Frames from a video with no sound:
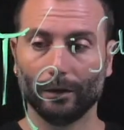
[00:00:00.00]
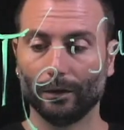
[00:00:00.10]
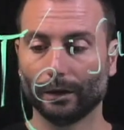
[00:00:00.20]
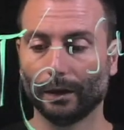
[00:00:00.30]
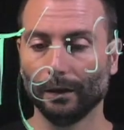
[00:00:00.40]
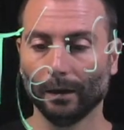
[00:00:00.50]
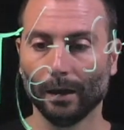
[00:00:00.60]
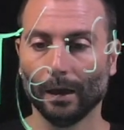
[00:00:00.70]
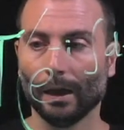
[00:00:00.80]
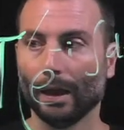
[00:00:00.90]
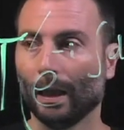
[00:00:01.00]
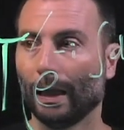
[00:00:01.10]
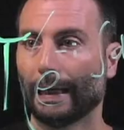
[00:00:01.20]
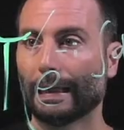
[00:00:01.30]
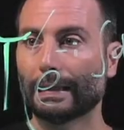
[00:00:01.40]
Okay.
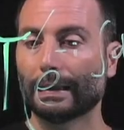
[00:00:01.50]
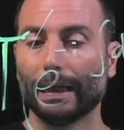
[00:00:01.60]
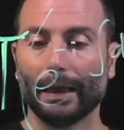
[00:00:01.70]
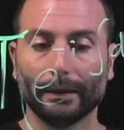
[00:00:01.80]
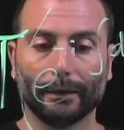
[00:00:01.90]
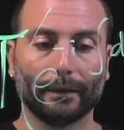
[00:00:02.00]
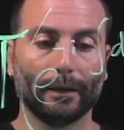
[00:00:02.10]
Instead,